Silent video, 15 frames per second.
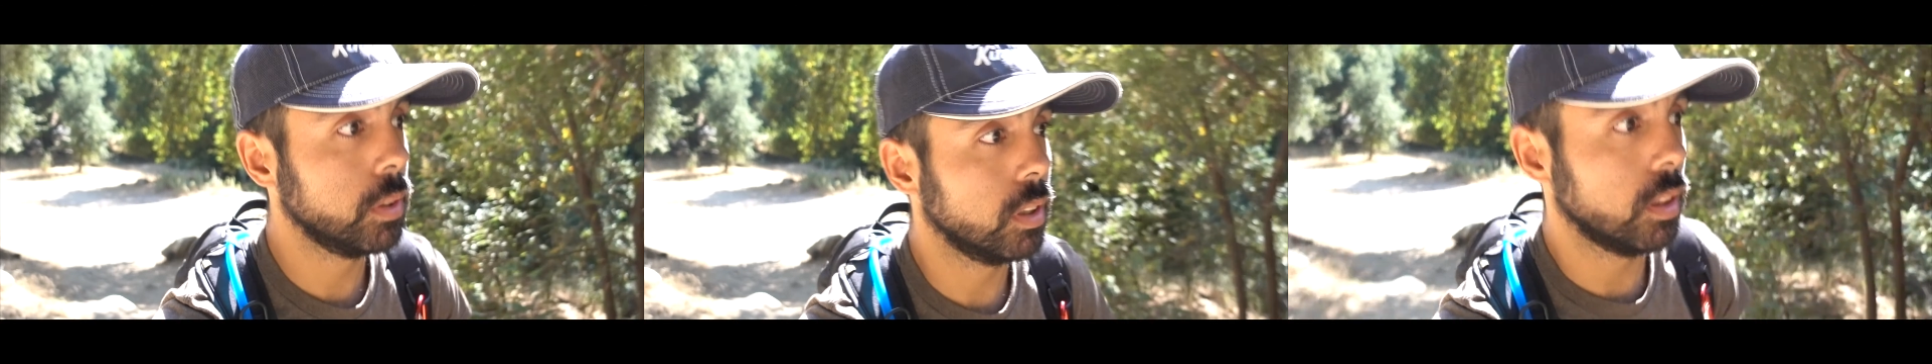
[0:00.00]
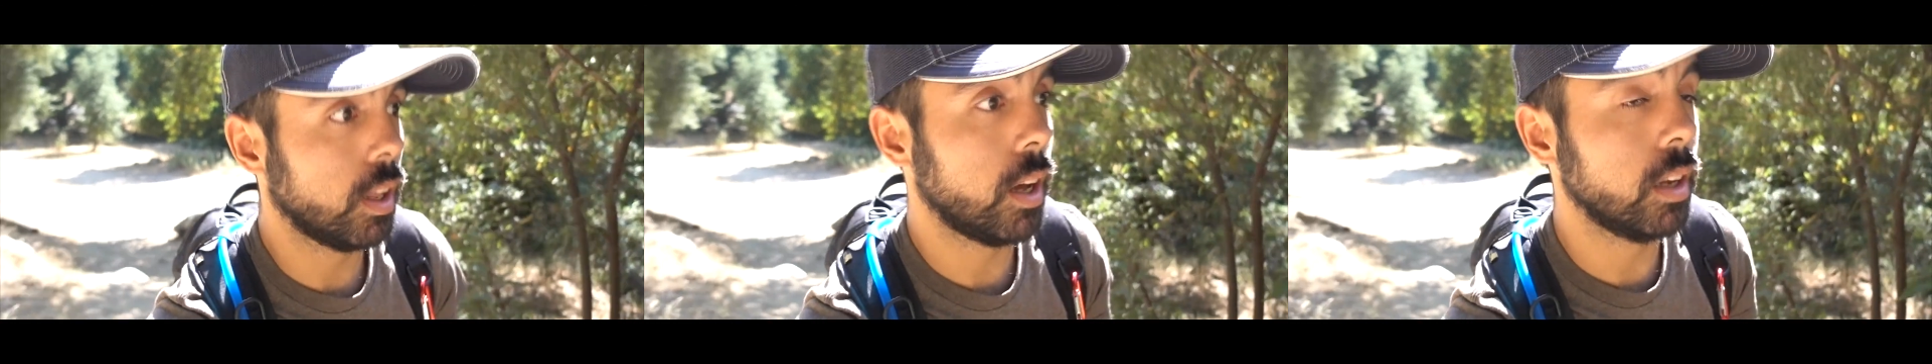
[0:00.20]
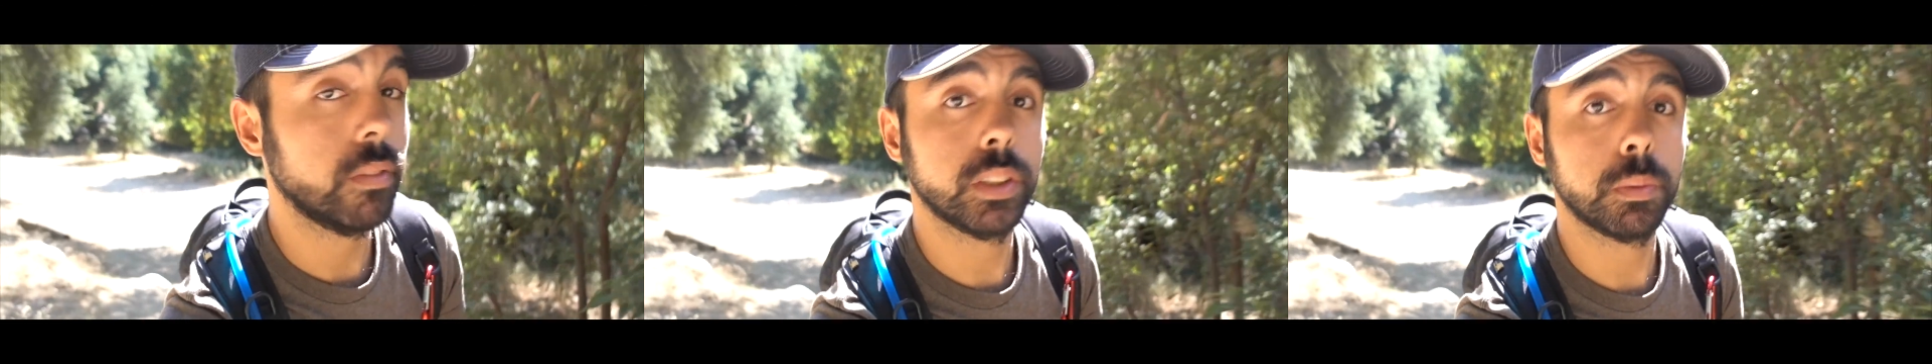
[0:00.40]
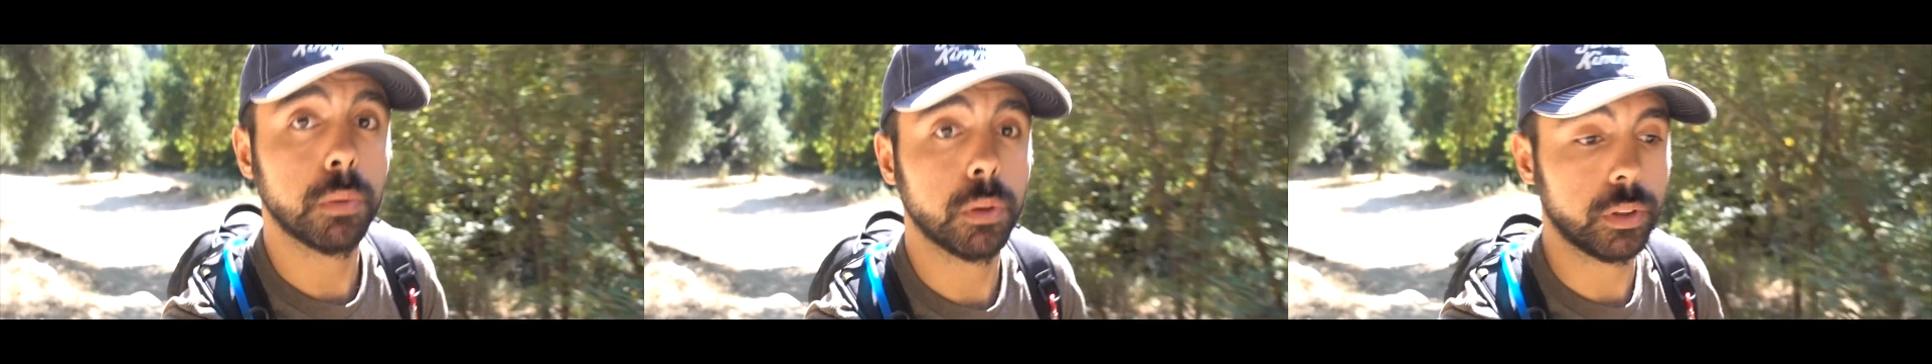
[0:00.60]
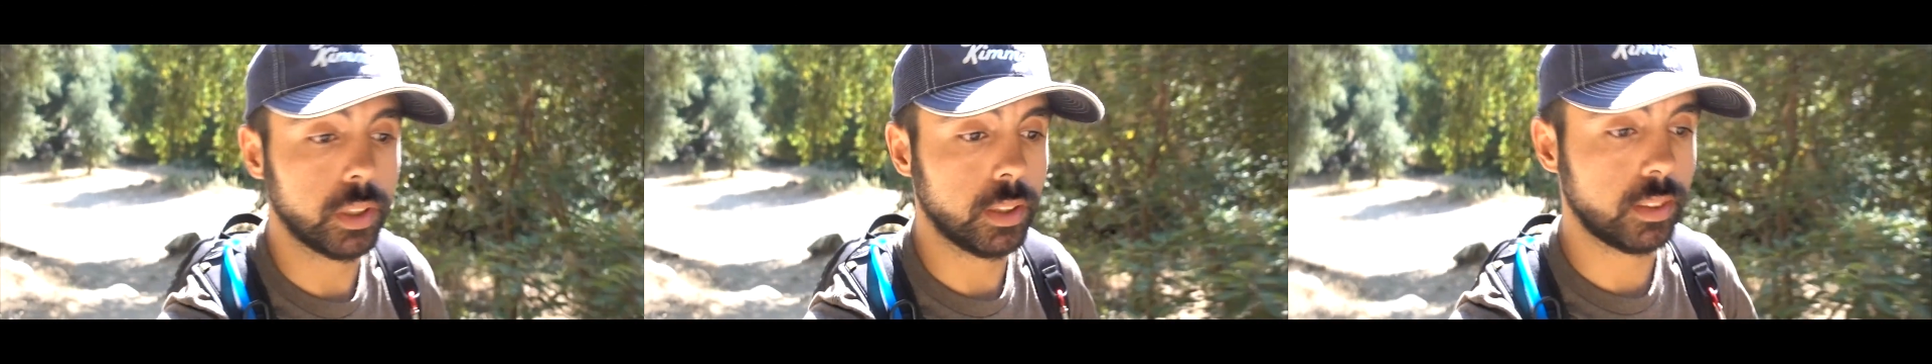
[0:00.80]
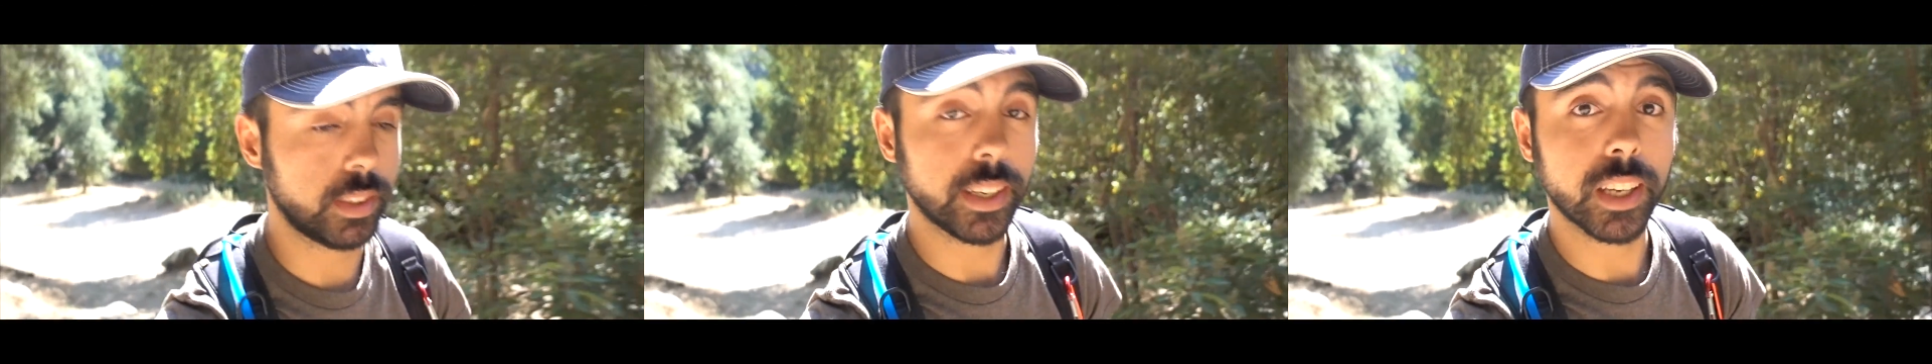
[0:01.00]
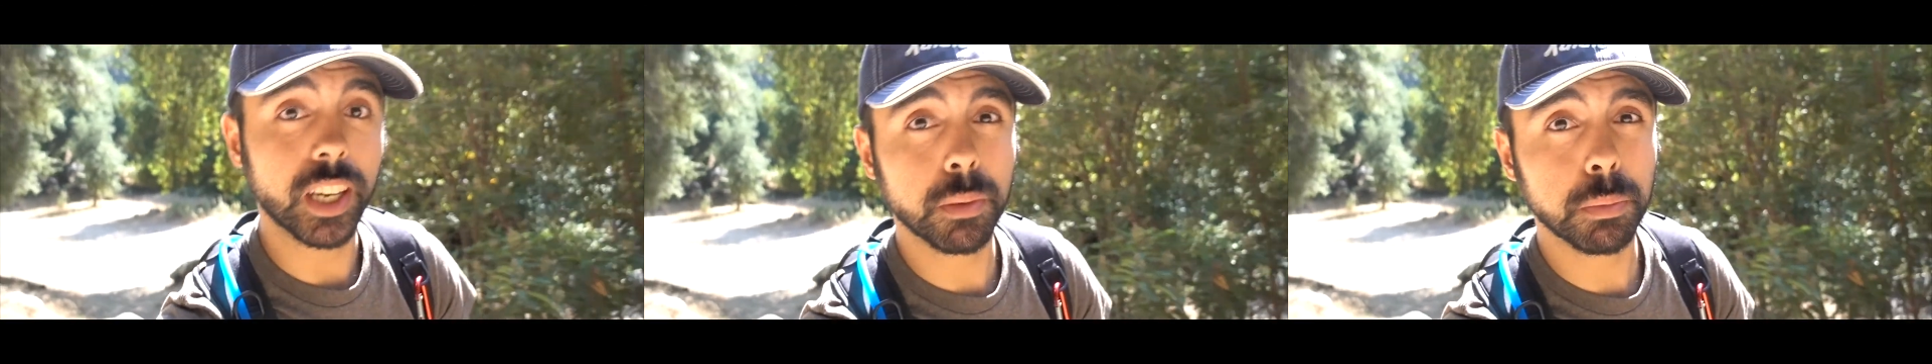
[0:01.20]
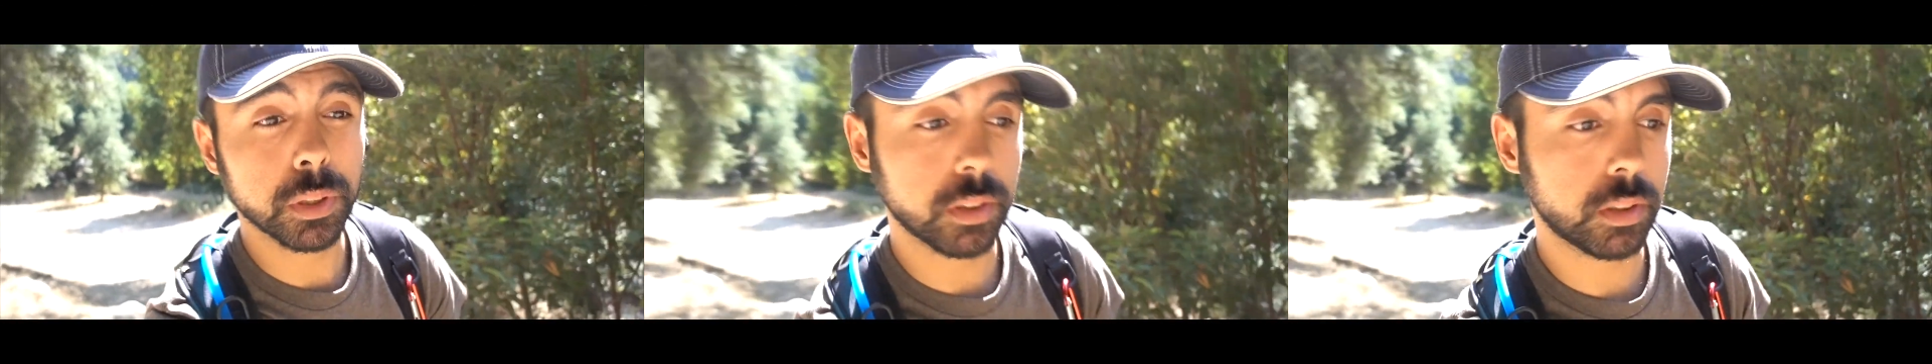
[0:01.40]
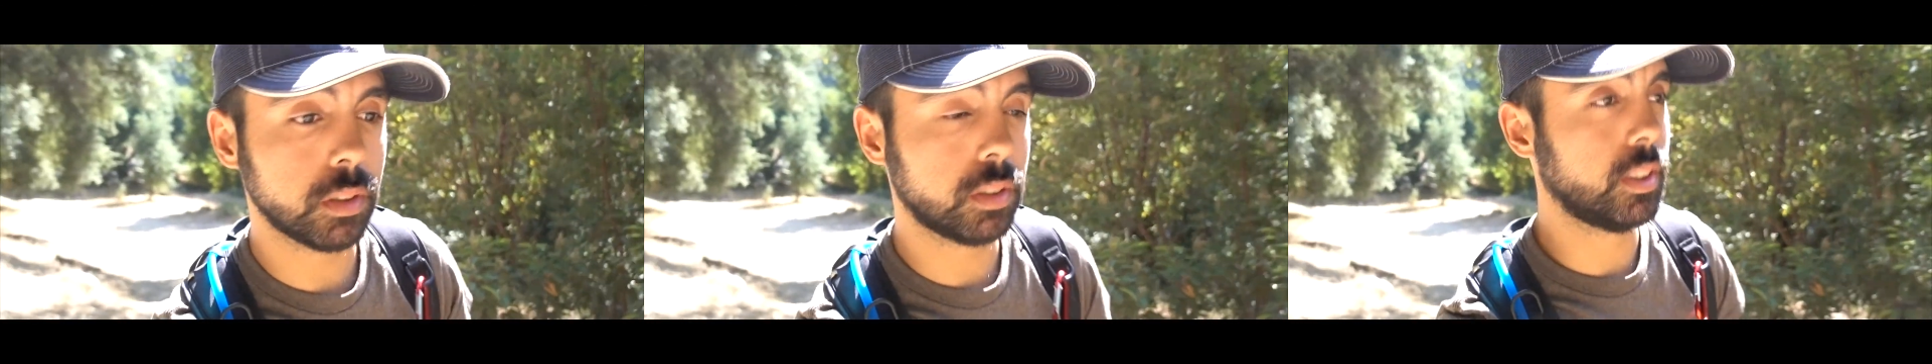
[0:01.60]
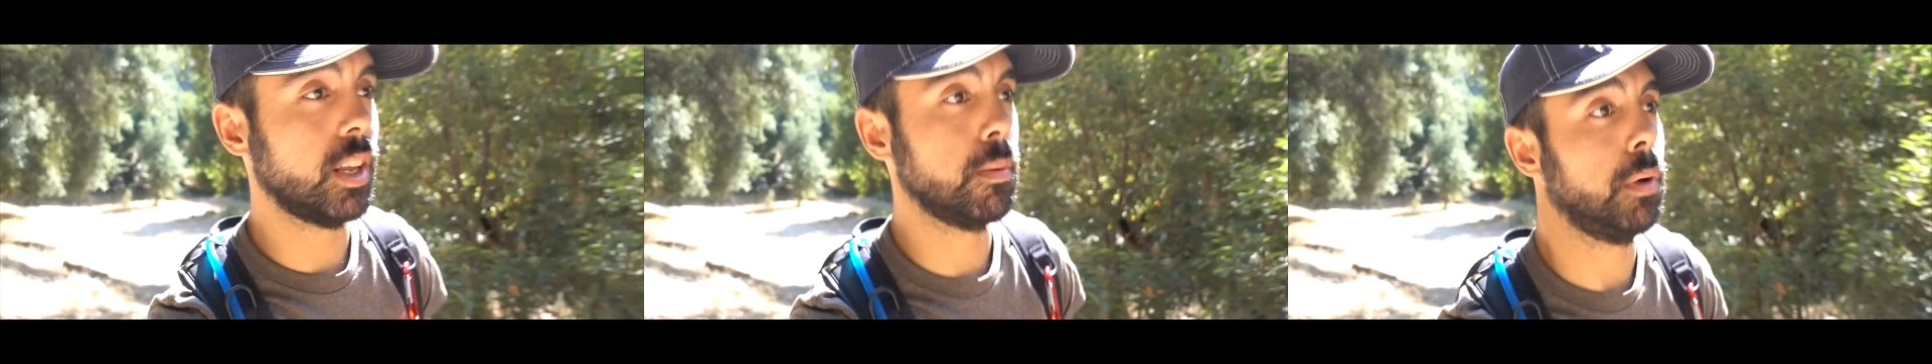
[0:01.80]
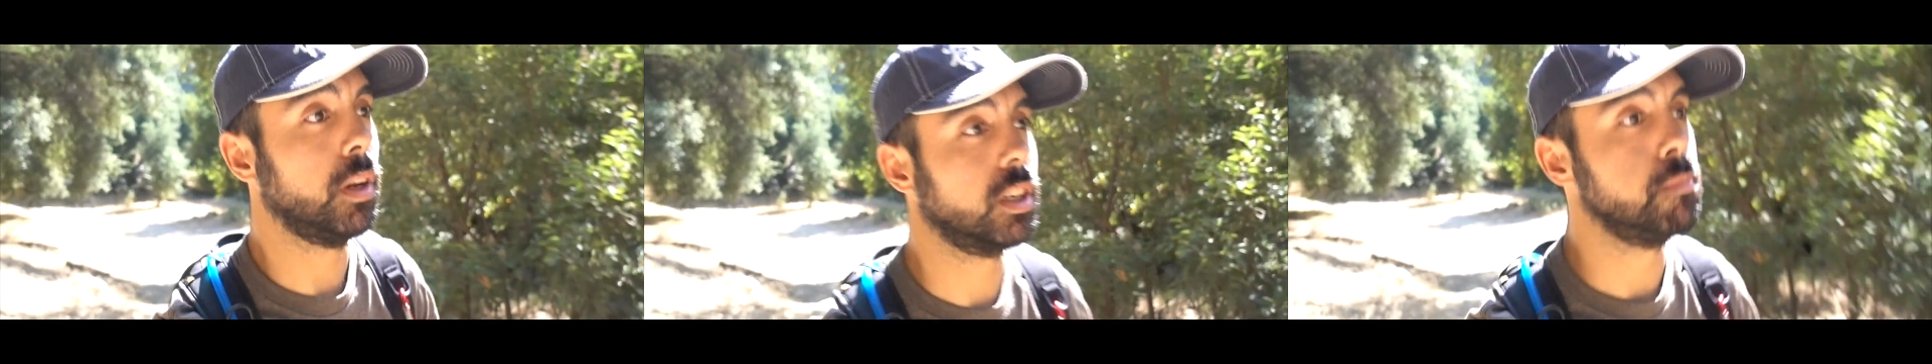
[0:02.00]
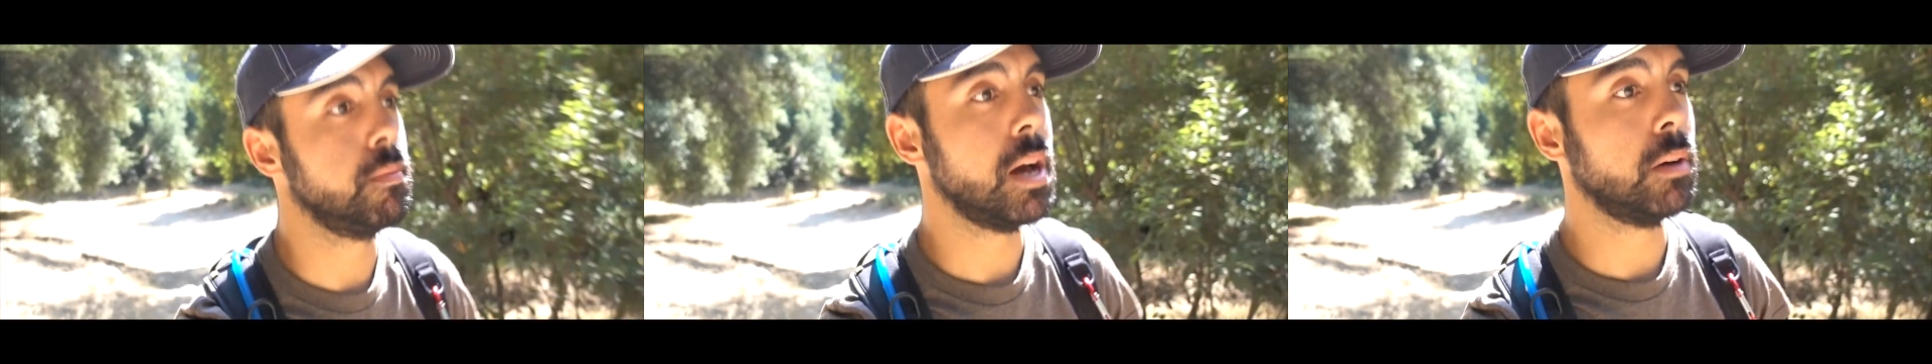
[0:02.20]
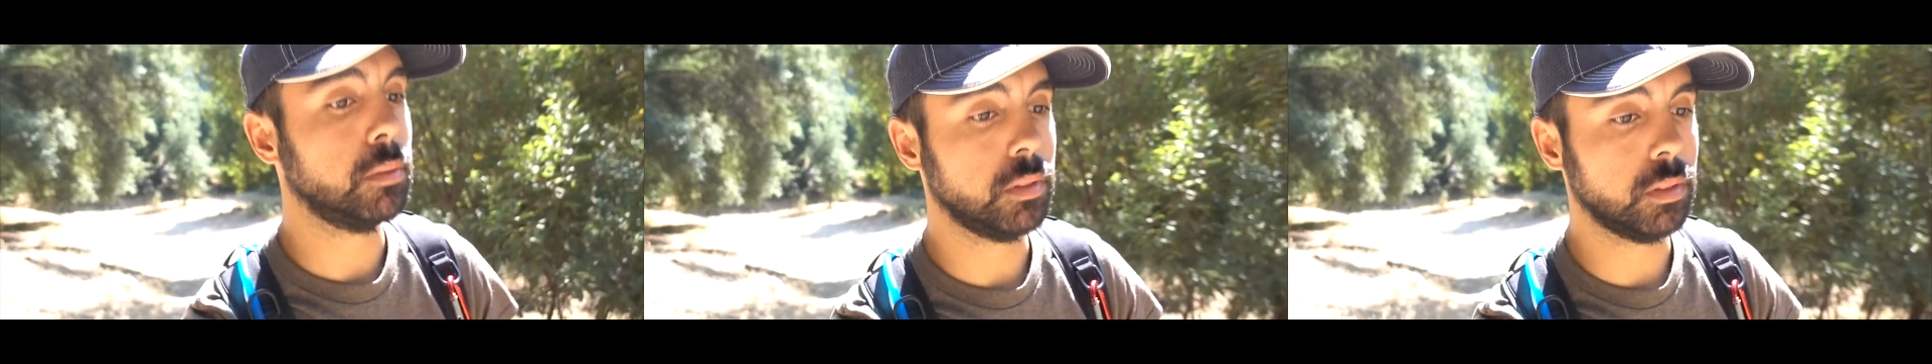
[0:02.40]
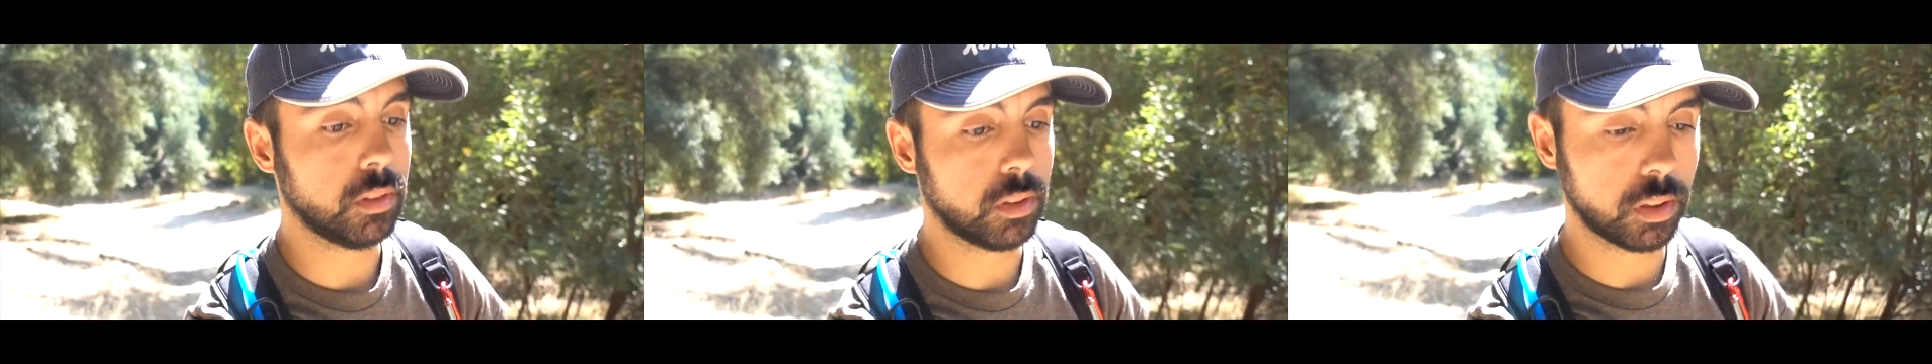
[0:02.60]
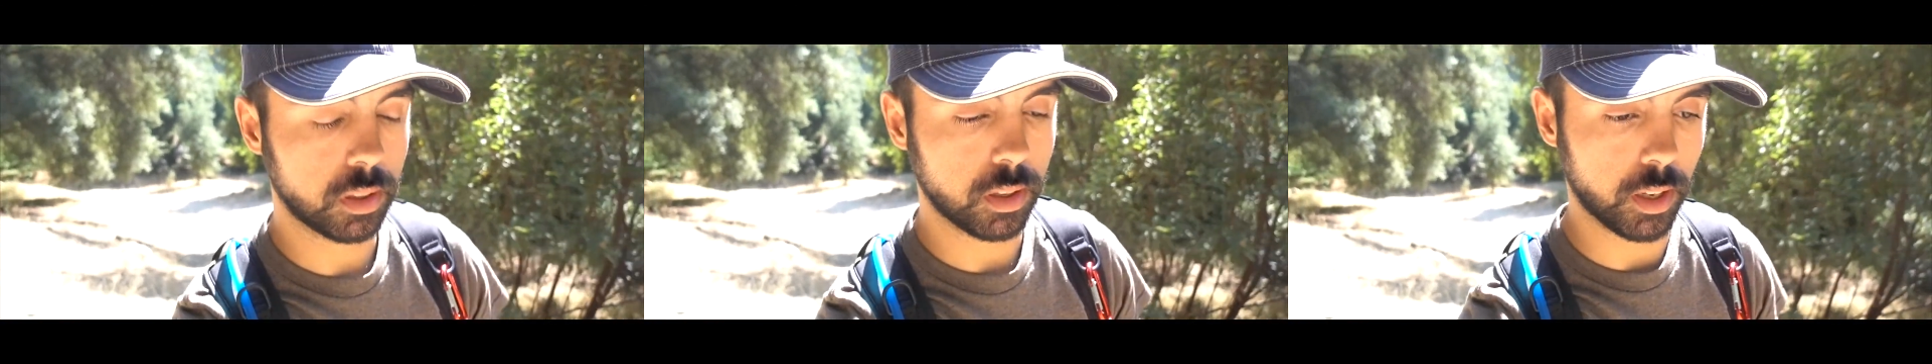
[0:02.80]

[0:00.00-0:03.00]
a lot of exploring in San Gabriel, Santa Monica Mountains,